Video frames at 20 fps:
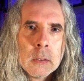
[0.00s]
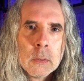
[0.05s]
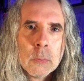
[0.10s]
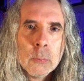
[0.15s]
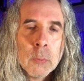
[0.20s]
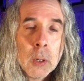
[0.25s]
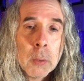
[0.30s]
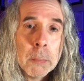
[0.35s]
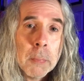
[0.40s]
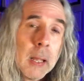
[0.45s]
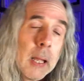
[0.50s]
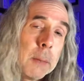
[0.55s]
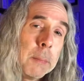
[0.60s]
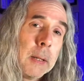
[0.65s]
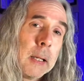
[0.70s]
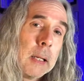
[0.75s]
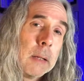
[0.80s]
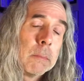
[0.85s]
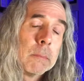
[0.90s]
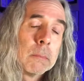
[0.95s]
Well,
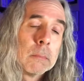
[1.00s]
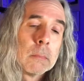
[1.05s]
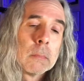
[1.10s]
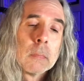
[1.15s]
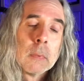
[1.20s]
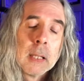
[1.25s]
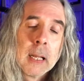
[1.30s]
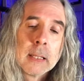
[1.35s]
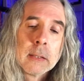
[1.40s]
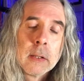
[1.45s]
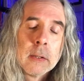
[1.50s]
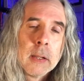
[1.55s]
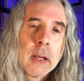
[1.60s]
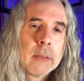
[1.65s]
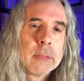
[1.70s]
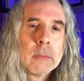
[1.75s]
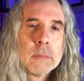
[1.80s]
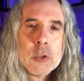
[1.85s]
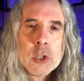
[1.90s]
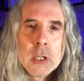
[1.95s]
maybe, like the
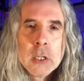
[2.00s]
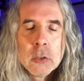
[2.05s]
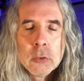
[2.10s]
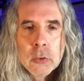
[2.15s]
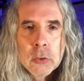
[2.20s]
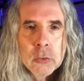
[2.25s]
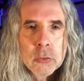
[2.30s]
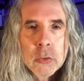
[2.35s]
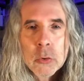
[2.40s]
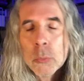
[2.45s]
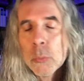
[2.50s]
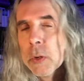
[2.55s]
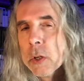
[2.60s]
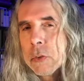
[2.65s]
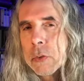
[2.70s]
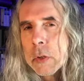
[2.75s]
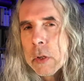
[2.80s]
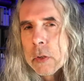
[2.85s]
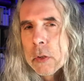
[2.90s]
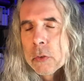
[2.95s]
death of Jesus, the
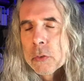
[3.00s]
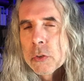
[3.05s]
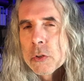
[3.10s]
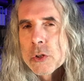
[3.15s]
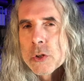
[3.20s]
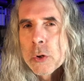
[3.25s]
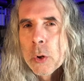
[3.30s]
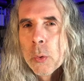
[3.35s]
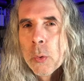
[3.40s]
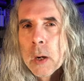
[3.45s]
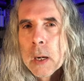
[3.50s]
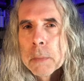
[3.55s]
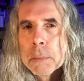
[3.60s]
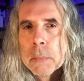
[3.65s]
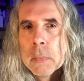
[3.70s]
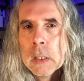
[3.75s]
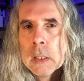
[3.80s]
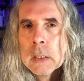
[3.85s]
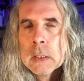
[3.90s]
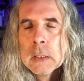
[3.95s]
reason it doesn't show up
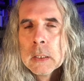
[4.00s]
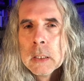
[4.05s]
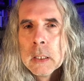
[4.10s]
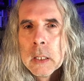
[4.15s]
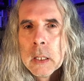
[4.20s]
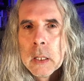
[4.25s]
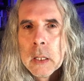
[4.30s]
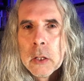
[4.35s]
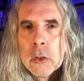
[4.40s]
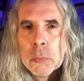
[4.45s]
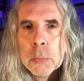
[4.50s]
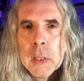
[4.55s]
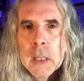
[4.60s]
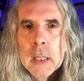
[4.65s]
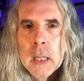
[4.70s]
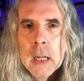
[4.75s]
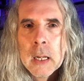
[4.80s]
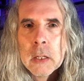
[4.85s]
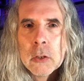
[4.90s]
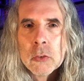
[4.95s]
is
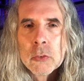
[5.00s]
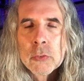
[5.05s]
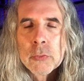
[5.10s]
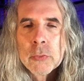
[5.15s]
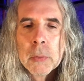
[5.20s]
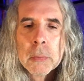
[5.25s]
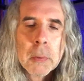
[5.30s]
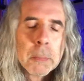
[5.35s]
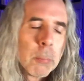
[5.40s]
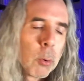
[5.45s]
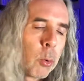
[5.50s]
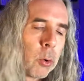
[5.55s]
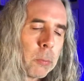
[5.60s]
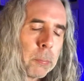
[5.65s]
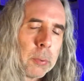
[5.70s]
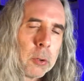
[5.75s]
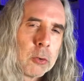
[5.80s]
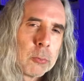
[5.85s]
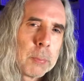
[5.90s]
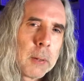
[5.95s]
because from the
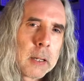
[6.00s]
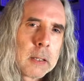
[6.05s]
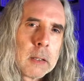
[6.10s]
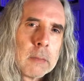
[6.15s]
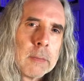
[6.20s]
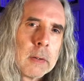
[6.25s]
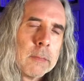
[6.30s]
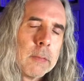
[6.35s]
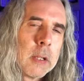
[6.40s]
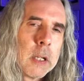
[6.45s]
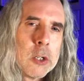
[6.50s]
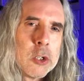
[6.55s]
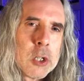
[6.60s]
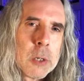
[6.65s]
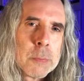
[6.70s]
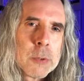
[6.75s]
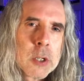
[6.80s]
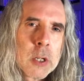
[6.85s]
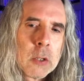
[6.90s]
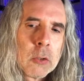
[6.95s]
perspective of the
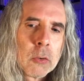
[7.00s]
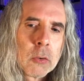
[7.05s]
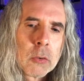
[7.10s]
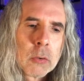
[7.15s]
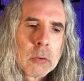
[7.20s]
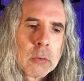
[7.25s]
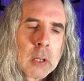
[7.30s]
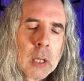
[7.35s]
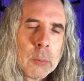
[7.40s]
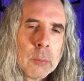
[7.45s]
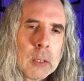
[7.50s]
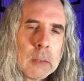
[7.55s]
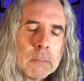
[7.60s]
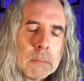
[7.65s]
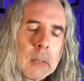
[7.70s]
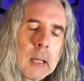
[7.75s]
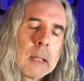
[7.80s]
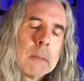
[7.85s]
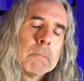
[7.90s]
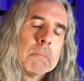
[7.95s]
Egyptians, they went,
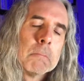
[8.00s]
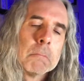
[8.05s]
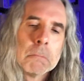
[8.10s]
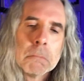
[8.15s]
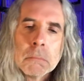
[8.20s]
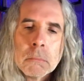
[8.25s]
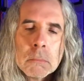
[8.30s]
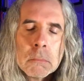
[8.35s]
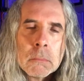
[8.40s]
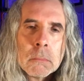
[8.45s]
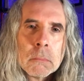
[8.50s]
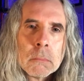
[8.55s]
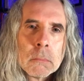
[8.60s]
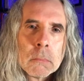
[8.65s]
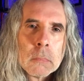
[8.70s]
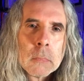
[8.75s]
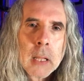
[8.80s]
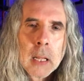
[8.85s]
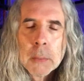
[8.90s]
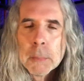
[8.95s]

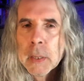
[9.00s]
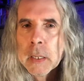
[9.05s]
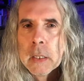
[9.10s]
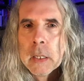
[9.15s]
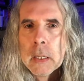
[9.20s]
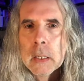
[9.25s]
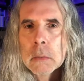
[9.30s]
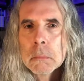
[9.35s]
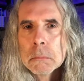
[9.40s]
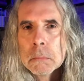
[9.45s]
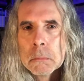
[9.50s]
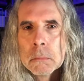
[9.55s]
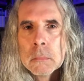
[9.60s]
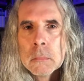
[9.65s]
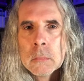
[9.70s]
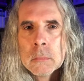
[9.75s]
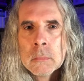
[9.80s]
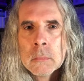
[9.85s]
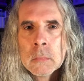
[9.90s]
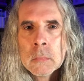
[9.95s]
not a big deal.
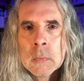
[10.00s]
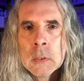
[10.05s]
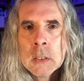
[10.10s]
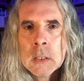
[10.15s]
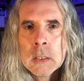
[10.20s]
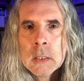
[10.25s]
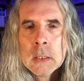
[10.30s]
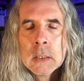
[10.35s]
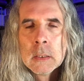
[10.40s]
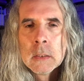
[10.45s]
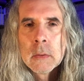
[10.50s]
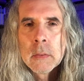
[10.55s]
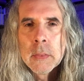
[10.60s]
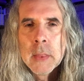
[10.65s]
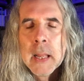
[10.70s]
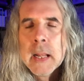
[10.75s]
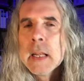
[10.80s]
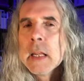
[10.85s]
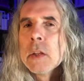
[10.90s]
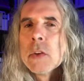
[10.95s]

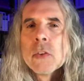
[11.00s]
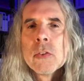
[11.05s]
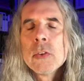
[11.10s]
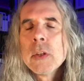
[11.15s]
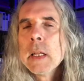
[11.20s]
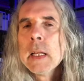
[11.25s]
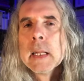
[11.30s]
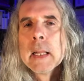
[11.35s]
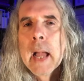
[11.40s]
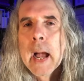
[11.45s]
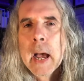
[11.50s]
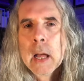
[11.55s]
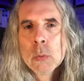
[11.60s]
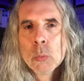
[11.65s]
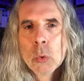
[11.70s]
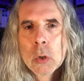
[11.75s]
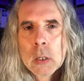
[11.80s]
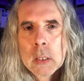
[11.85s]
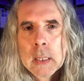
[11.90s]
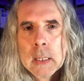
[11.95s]
They didn't see God
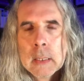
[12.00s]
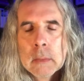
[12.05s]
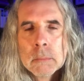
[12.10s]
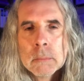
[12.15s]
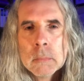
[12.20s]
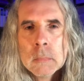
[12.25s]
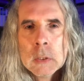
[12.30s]
working.